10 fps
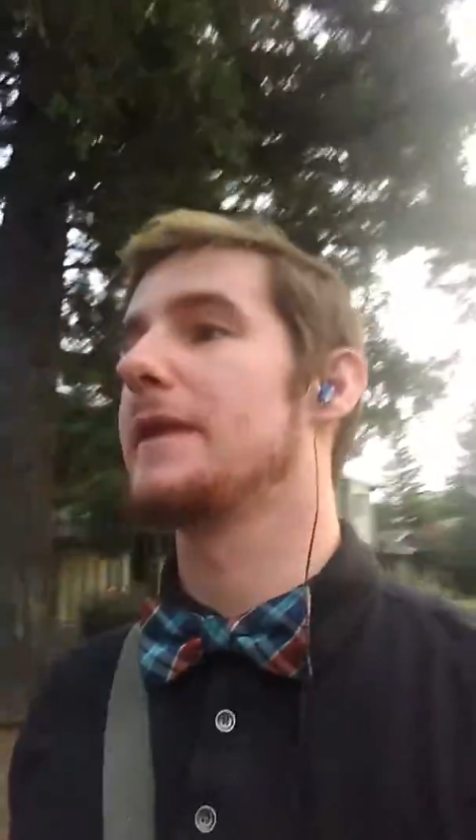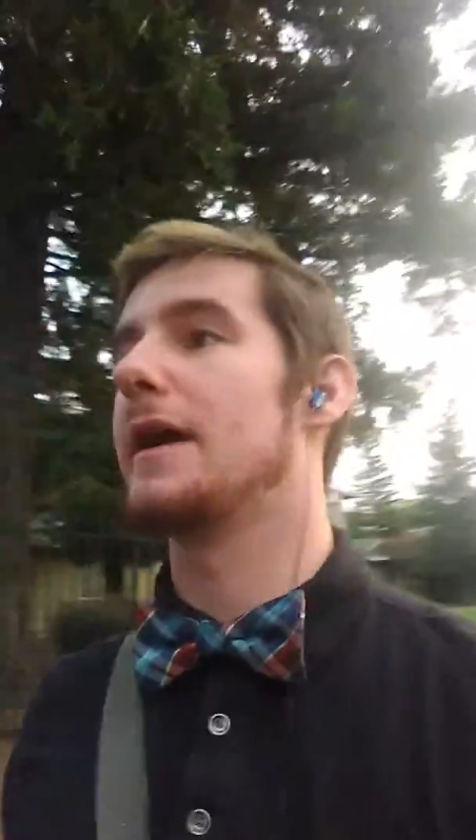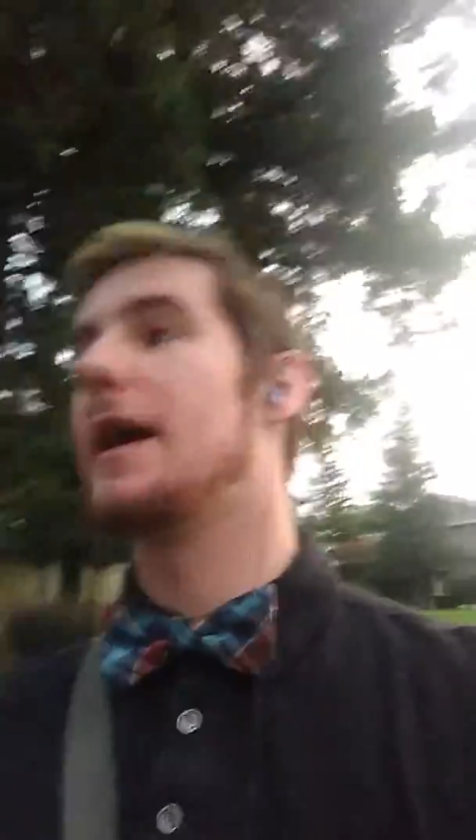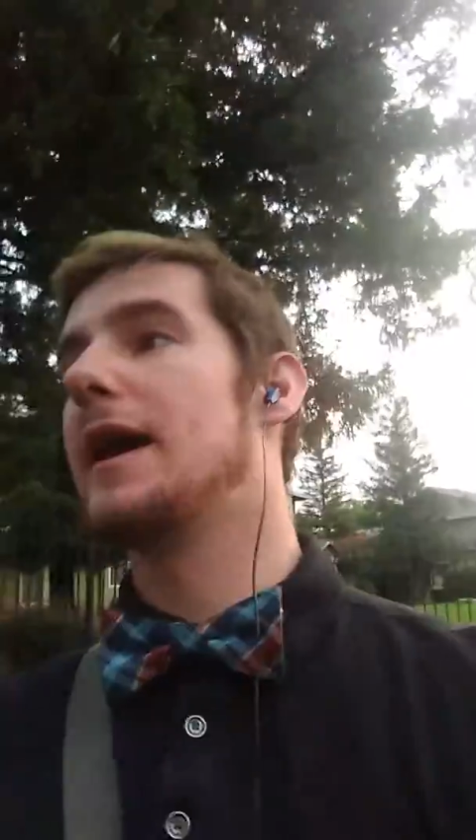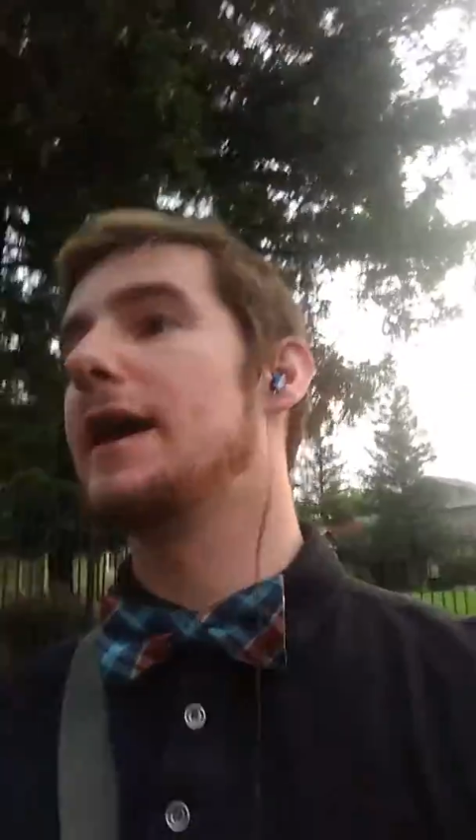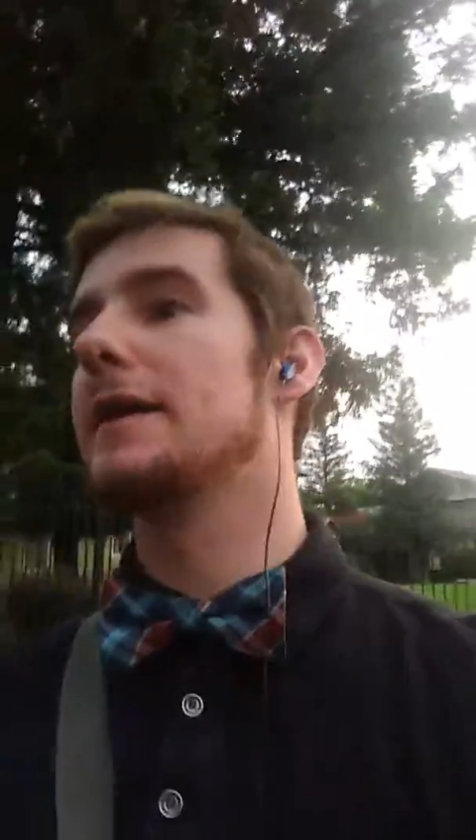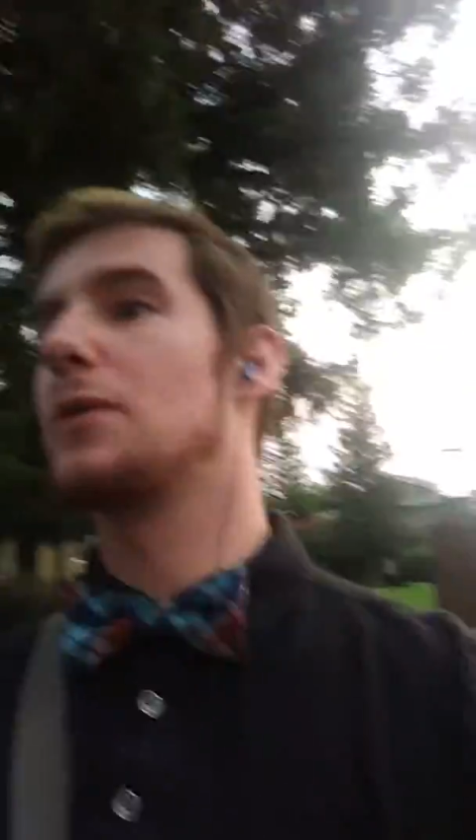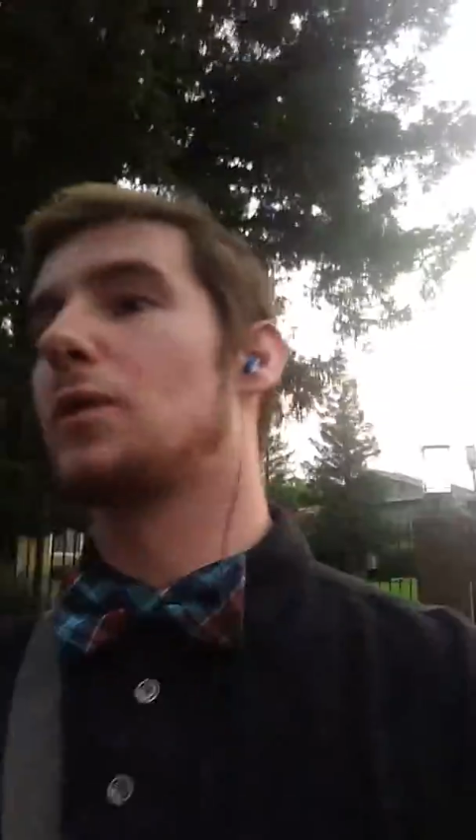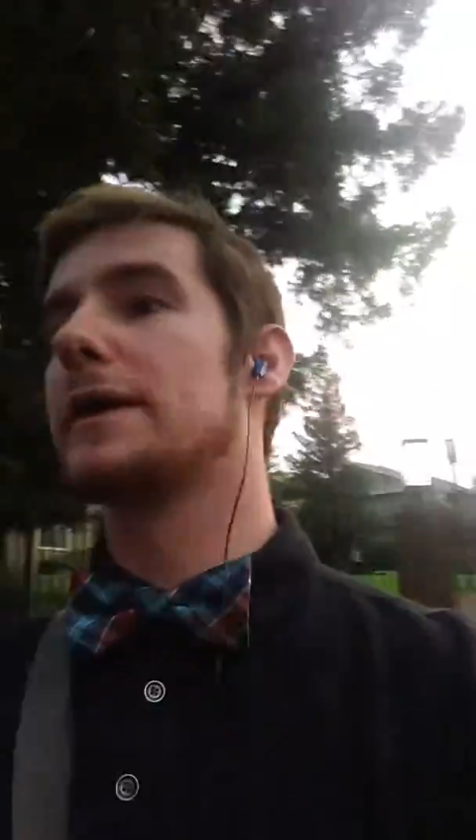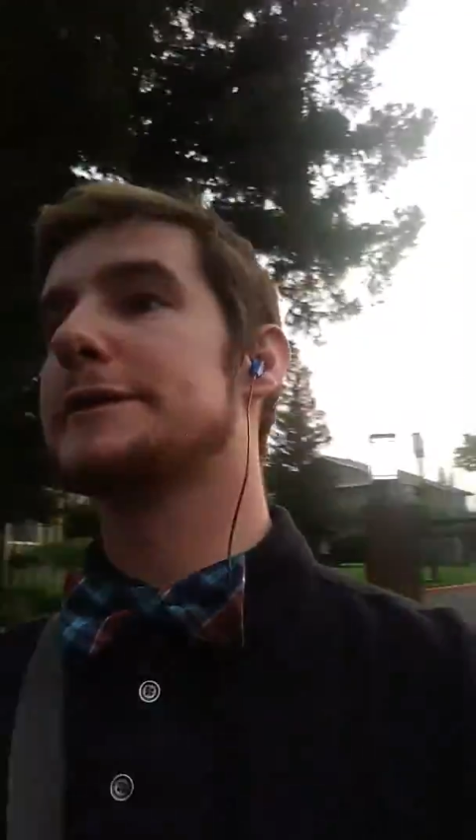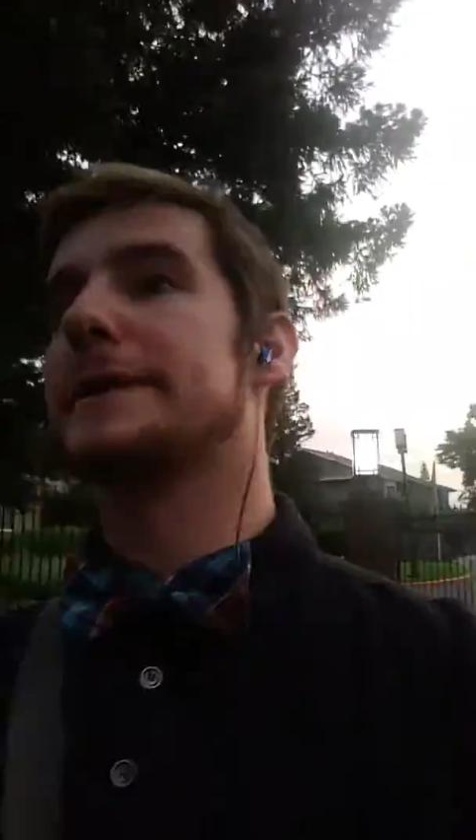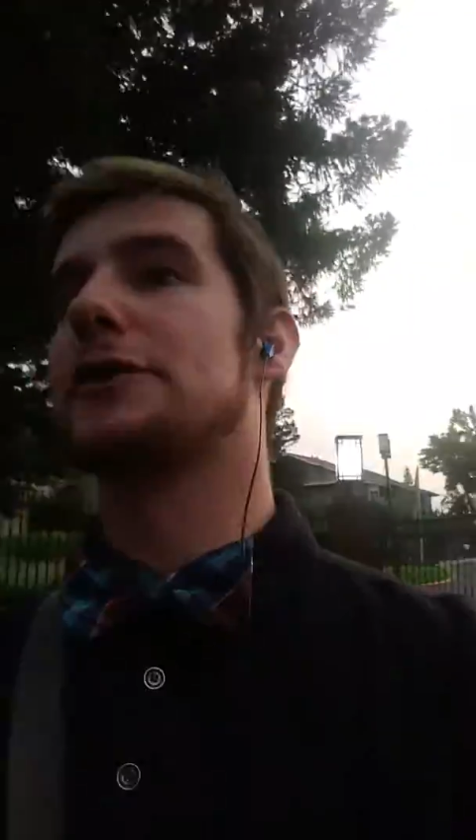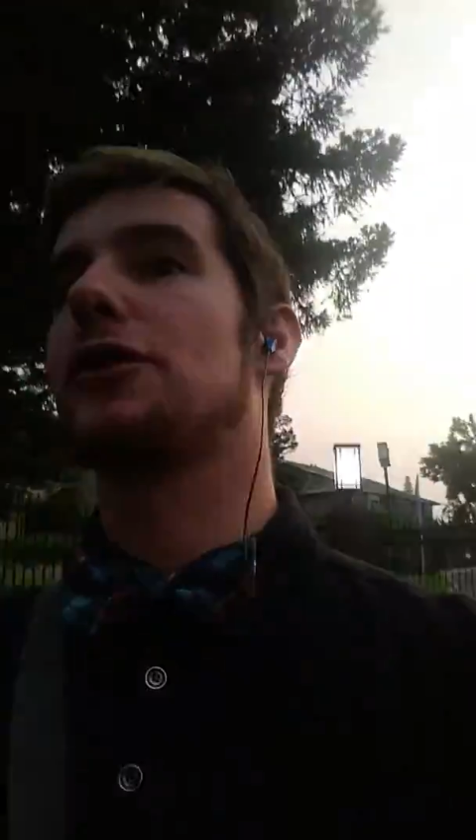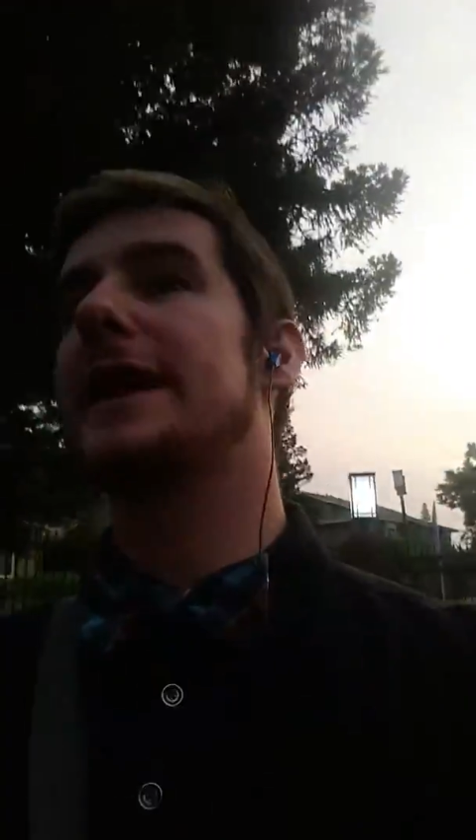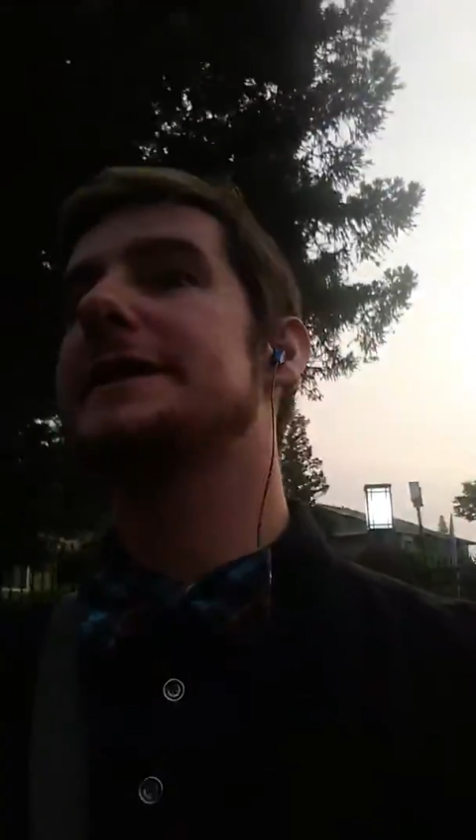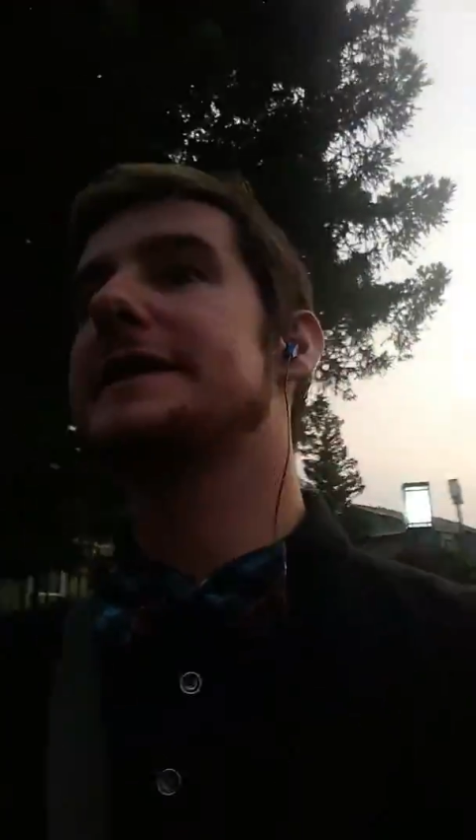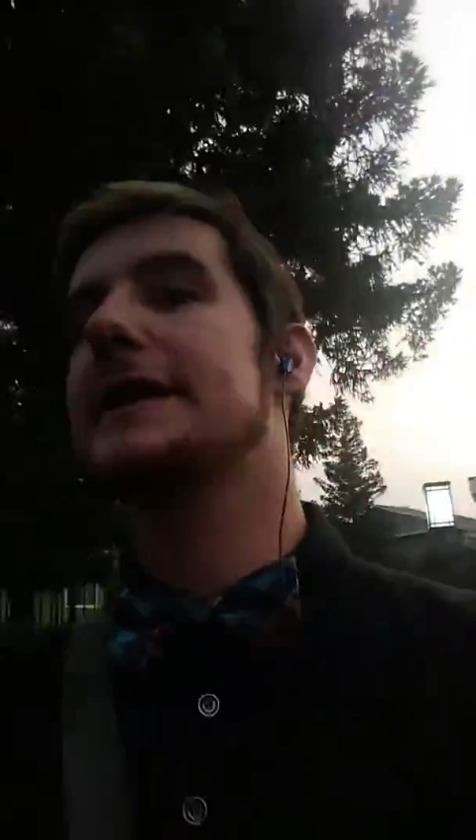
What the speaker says: Work has been crazy.